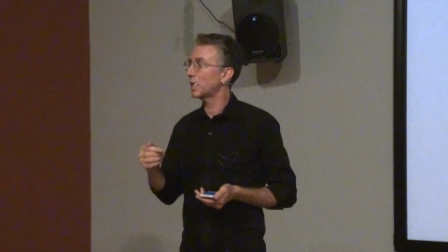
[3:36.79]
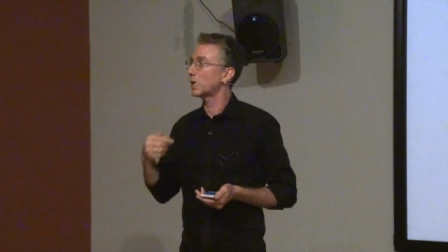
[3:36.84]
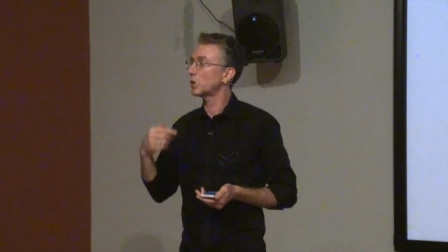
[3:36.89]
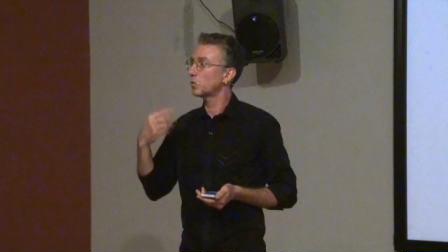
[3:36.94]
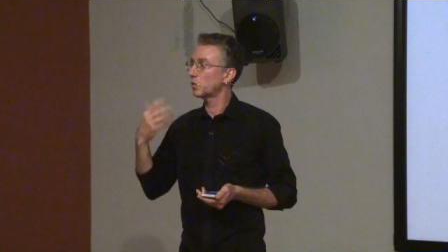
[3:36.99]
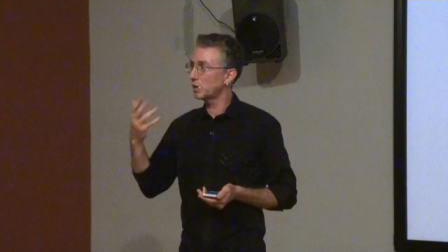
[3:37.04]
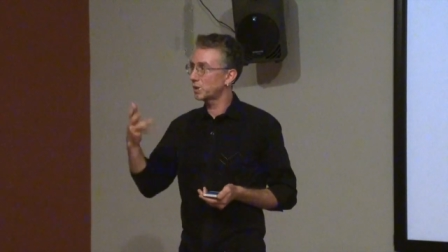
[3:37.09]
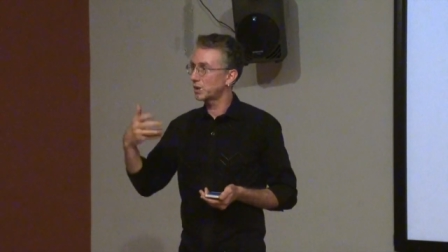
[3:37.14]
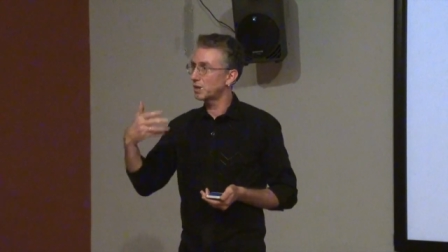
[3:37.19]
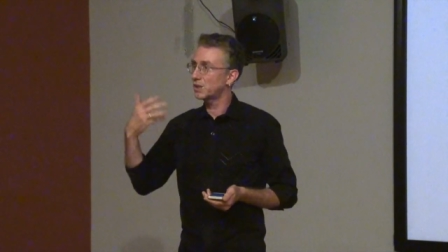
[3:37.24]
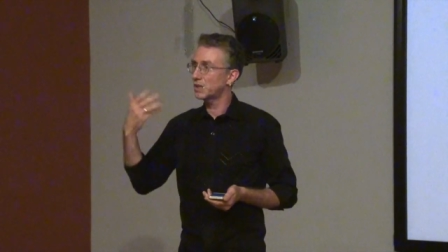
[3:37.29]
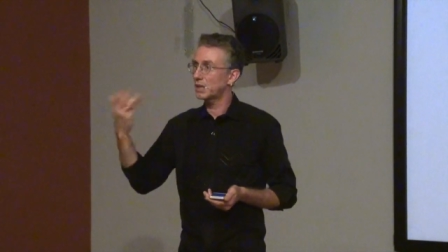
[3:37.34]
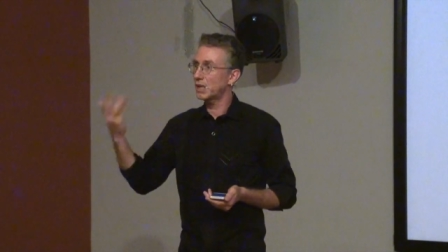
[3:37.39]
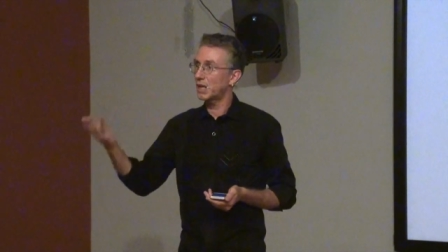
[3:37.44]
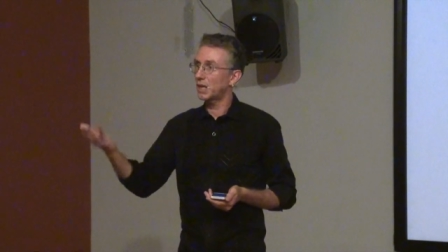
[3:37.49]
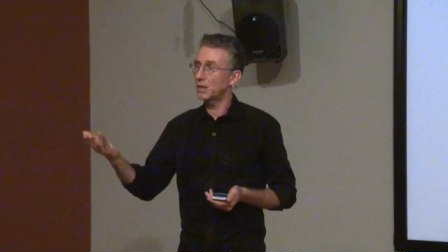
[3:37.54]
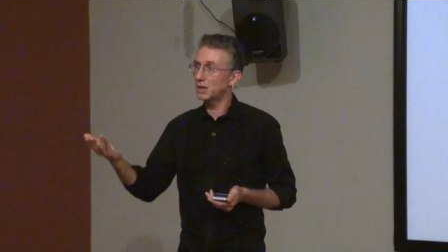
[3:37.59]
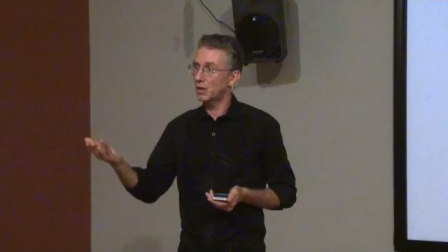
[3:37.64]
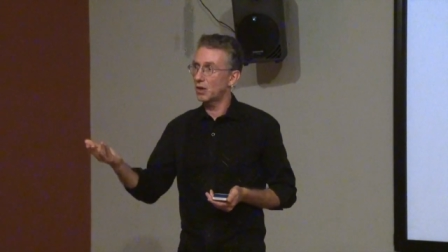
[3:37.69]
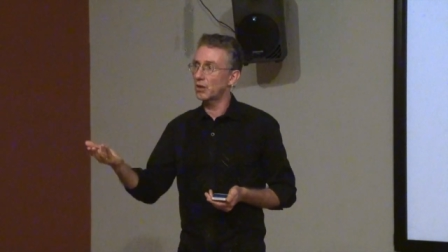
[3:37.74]
it will
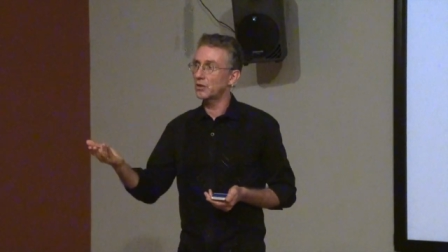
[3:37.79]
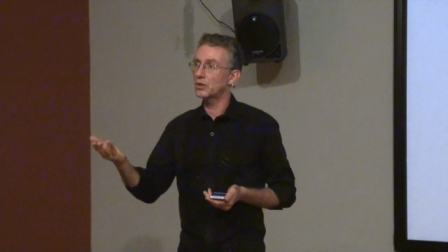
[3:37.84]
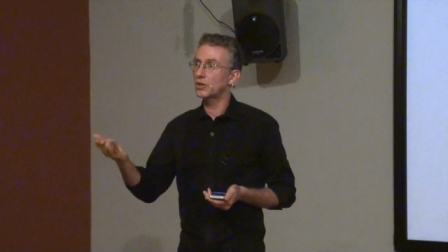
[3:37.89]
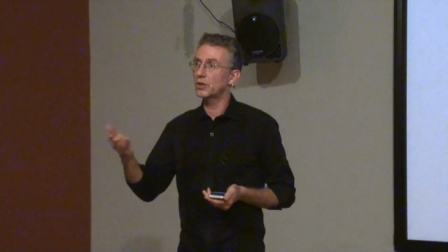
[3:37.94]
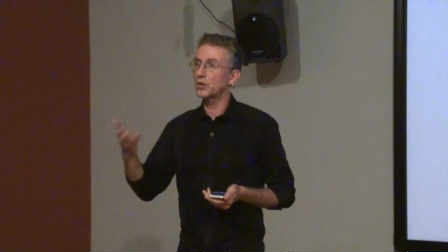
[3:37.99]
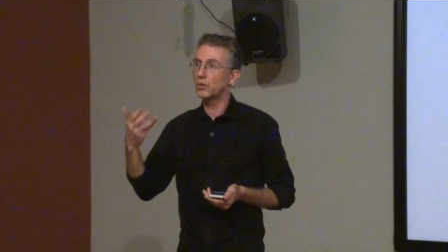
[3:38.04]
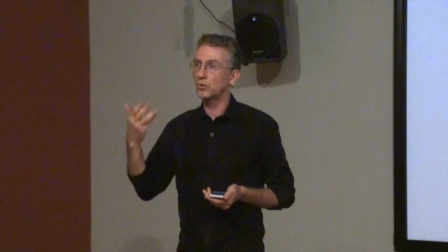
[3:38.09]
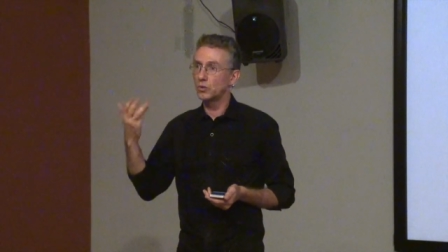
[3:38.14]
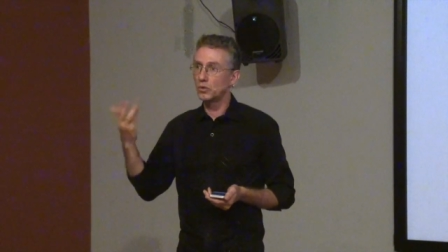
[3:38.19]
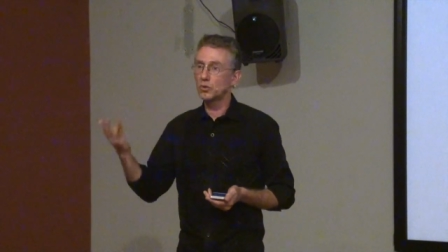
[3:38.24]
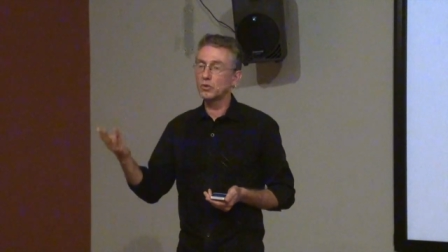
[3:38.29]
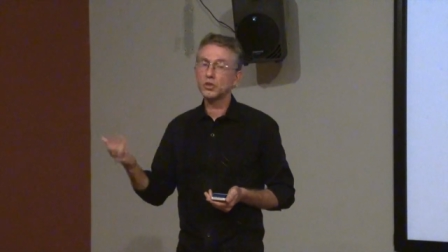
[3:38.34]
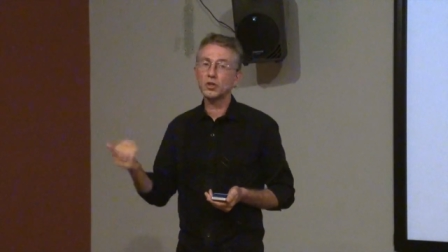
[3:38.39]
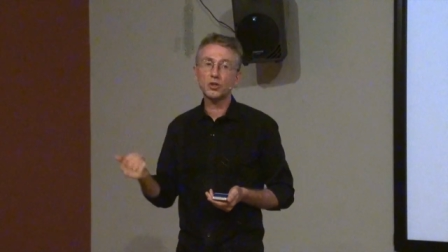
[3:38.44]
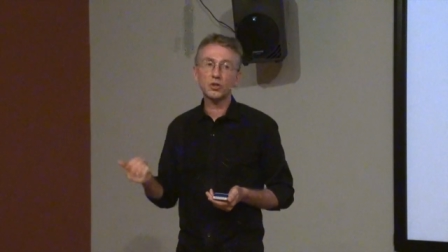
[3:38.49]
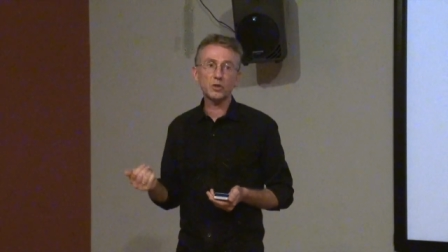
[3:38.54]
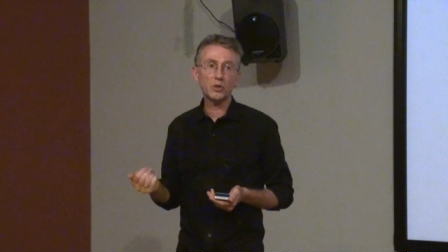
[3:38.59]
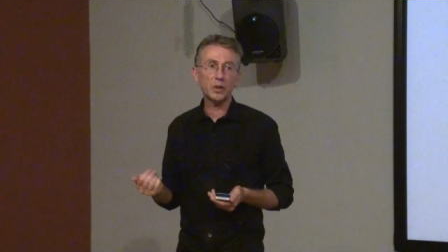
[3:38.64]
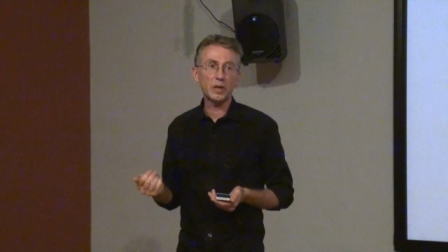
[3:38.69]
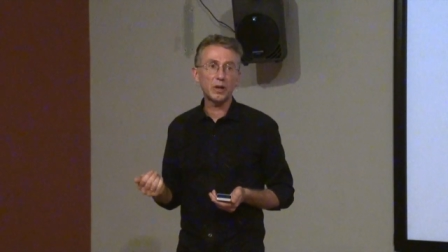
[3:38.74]
design also new
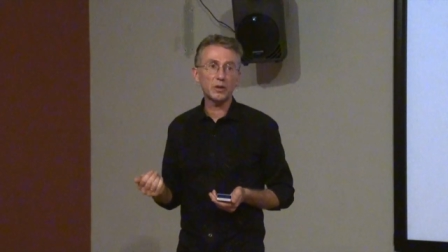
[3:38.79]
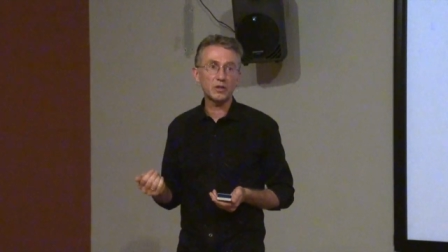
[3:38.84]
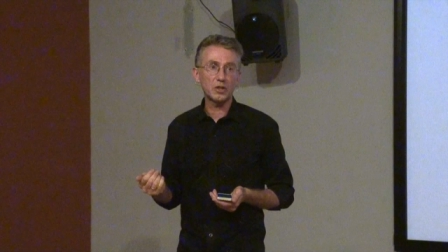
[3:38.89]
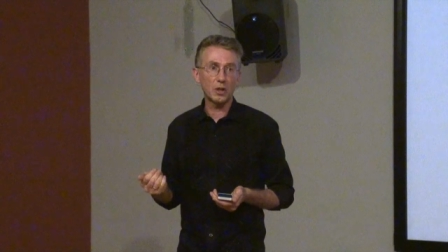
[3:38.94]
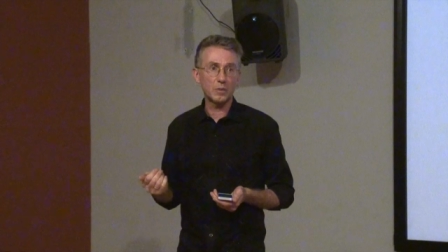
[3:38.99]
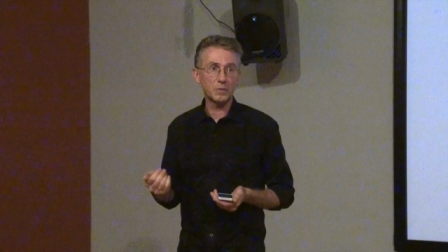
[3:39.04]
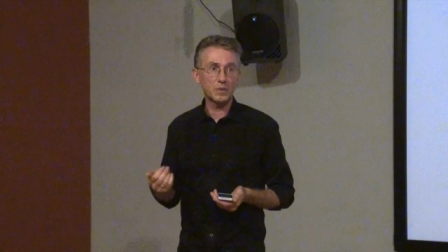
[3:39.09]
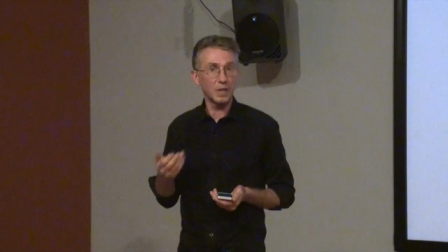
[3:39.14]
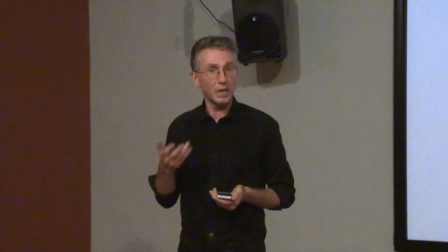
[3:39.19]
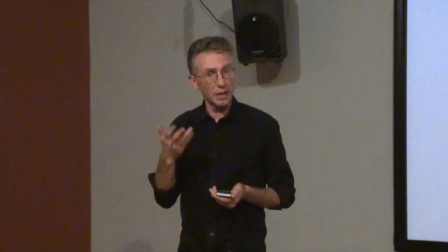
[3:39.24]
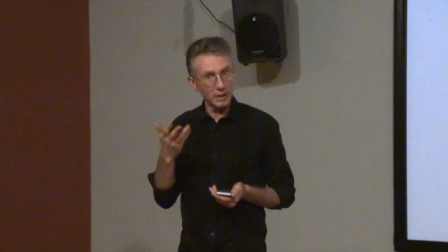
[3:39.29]
social outcomes.